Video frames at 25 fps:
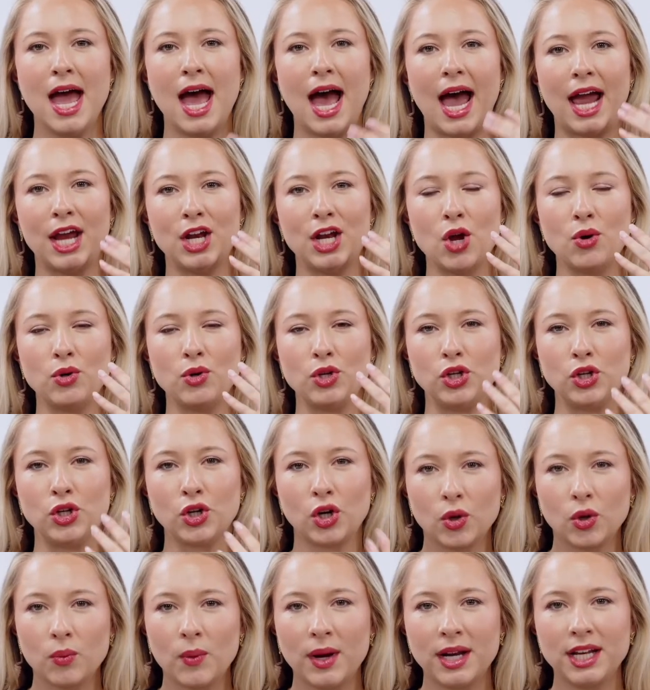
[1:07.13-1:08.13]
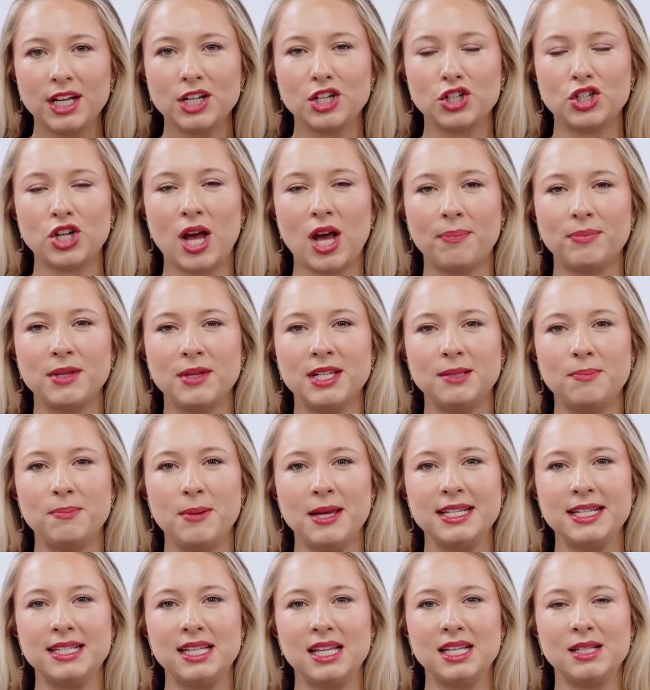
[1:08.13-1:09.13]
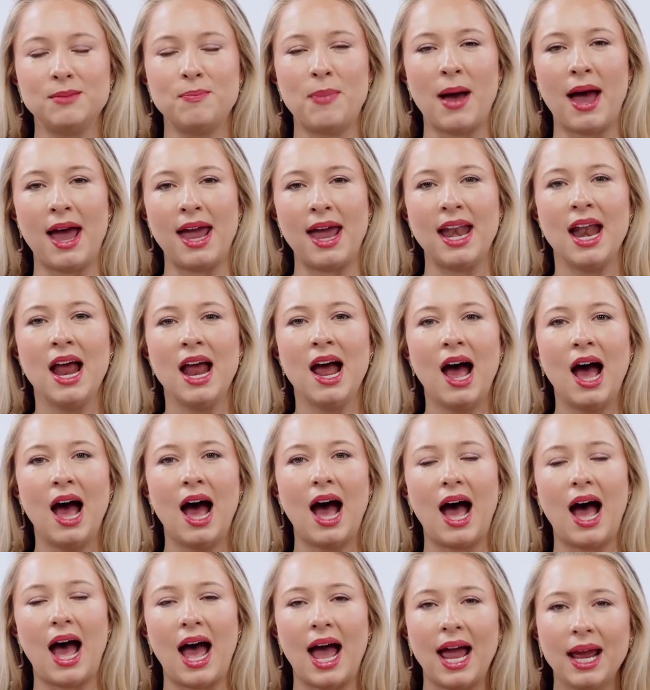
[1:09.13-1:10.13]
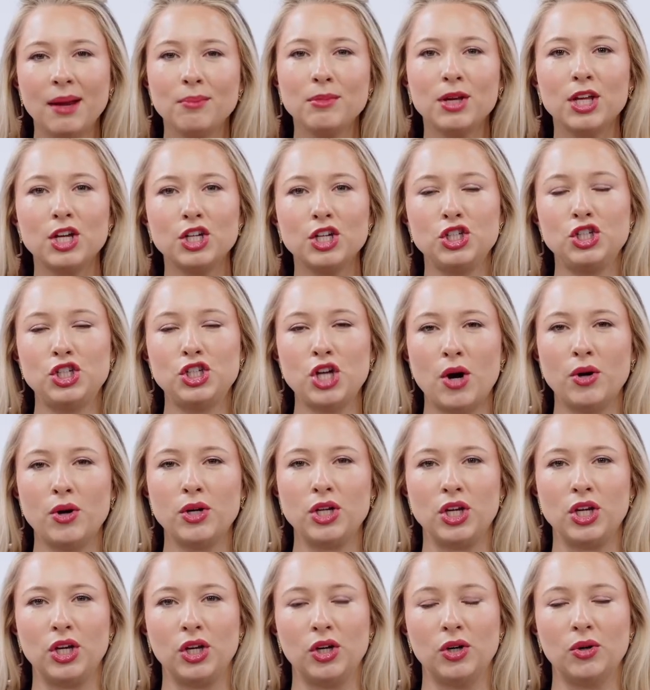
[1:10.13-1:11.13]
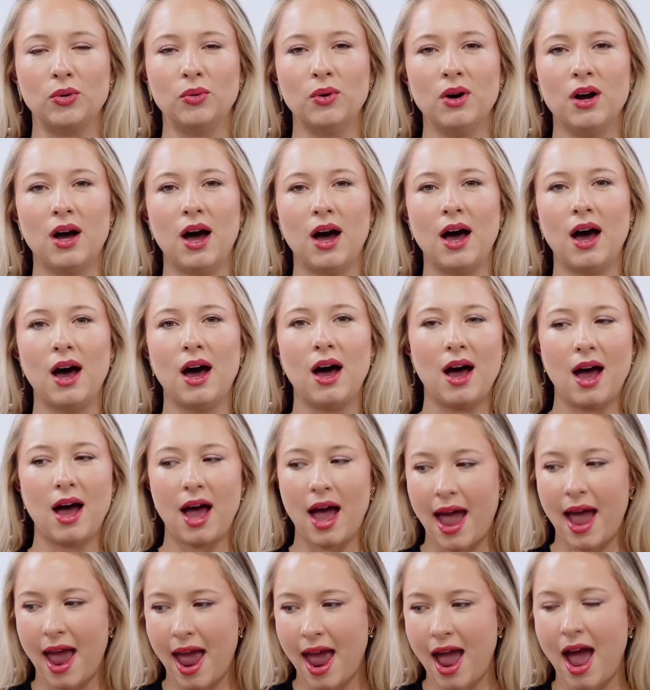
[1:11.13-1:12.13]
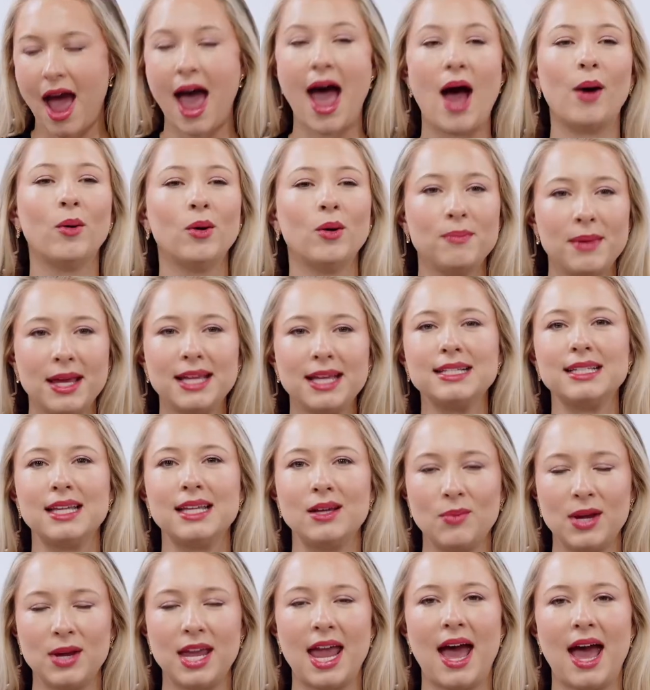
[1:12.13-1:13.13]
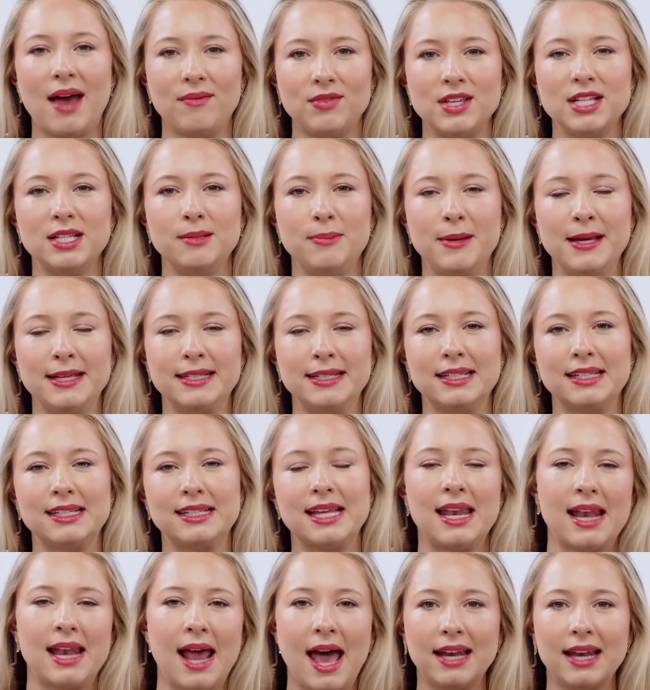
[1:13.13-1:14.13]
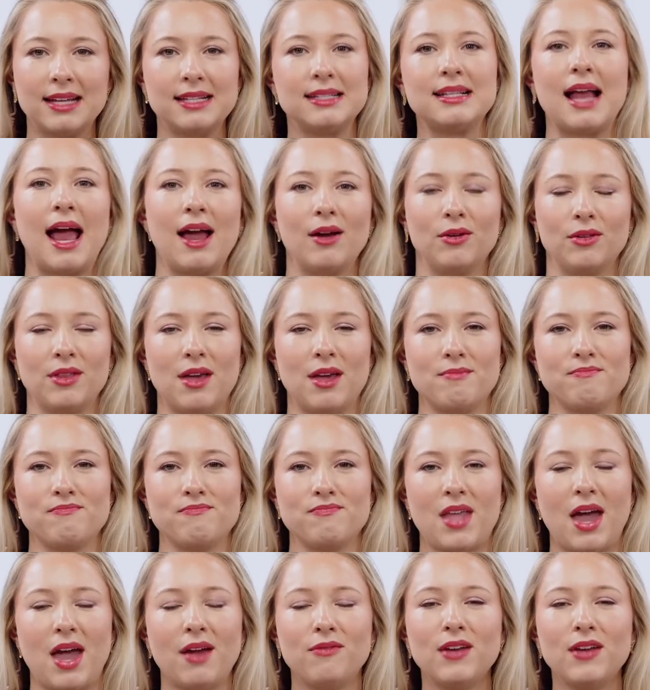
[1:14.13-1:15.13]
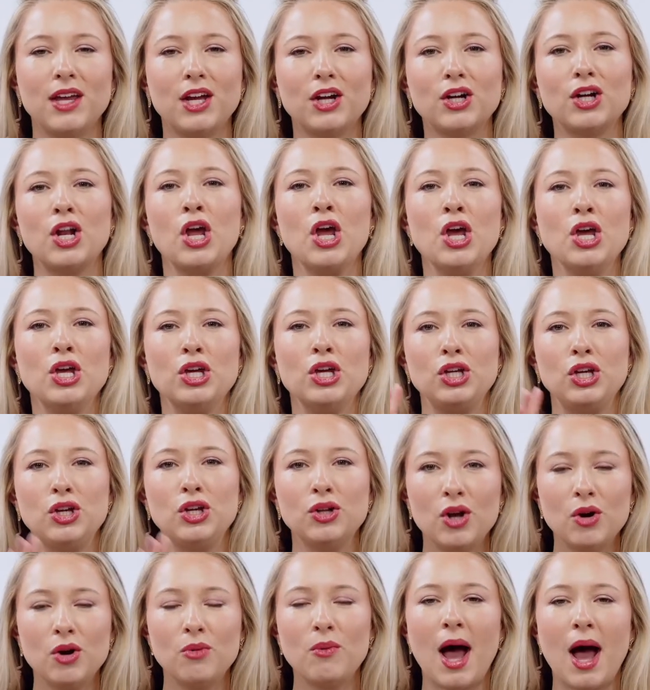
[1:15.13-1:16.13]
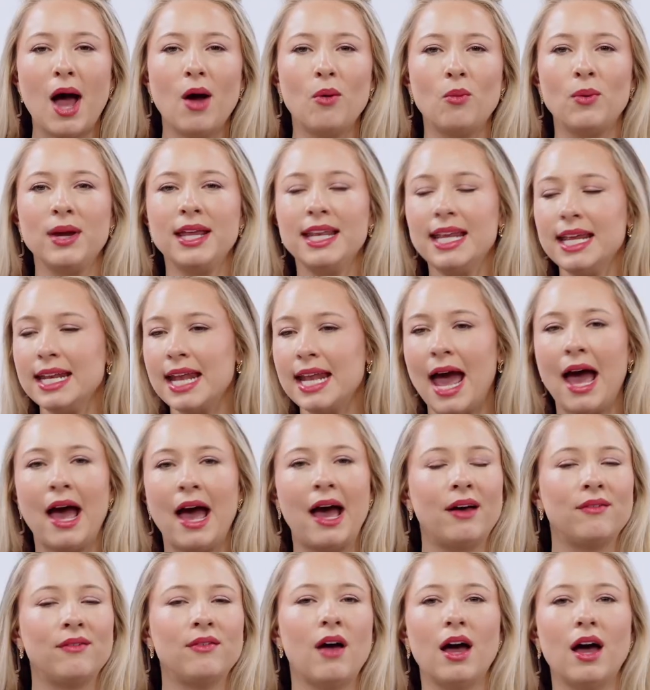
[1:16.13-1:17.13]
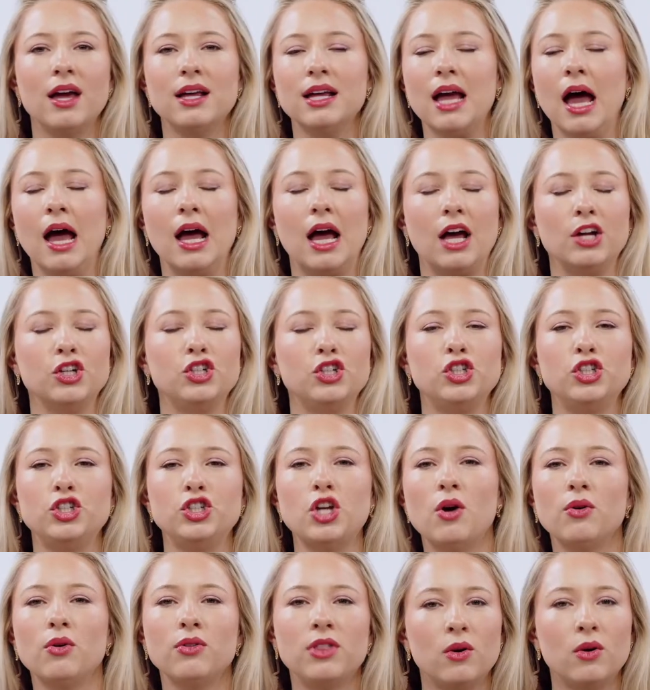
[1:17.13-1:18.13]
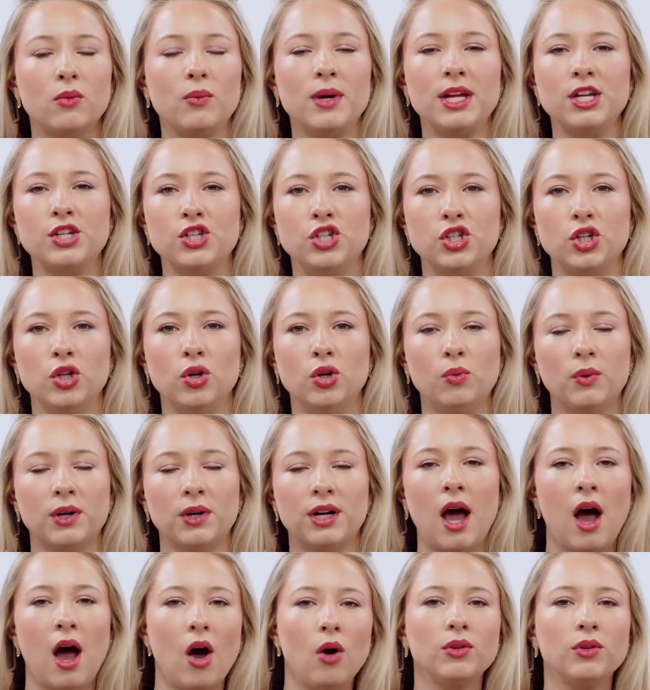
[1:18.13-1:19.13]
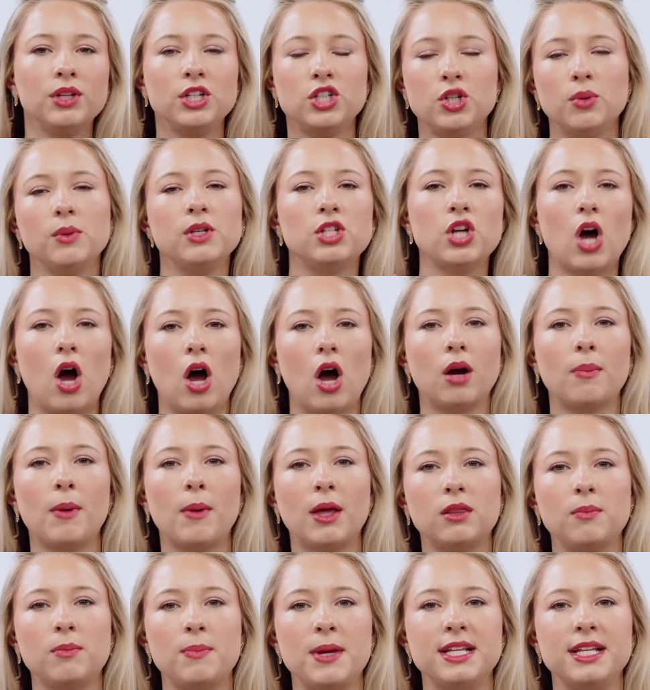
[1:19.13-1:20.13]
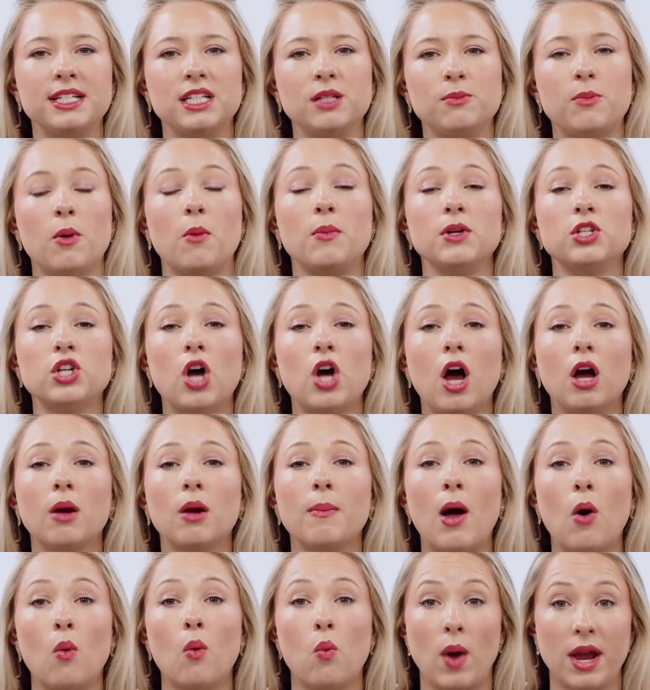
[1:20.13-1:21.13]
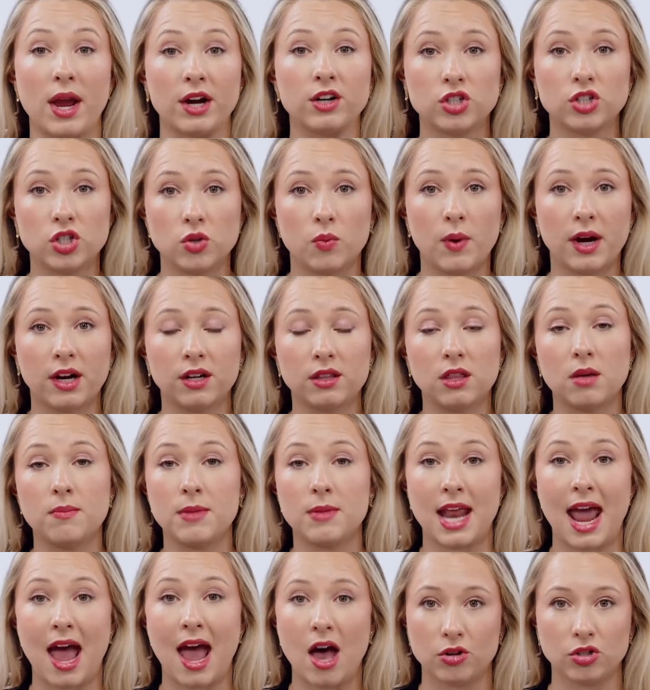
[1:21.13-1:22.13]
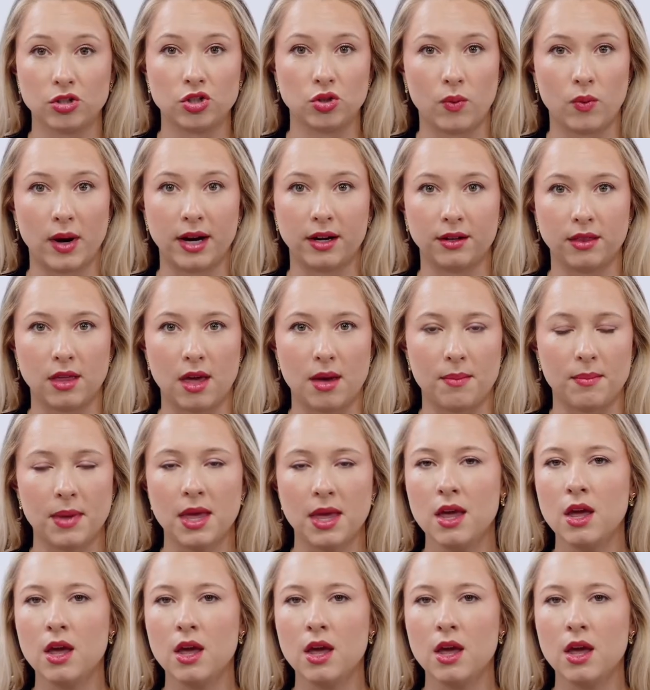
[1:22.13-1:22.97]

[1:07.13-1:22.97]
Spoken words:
I know you're wanting to shop these pieces, but I'm gonna show you how amazing we have these pieces and how to style them. I figured, you know what, we need to have a show that we do where not only do we talk about the pieces, but we talk about where to wear them and how to wear them.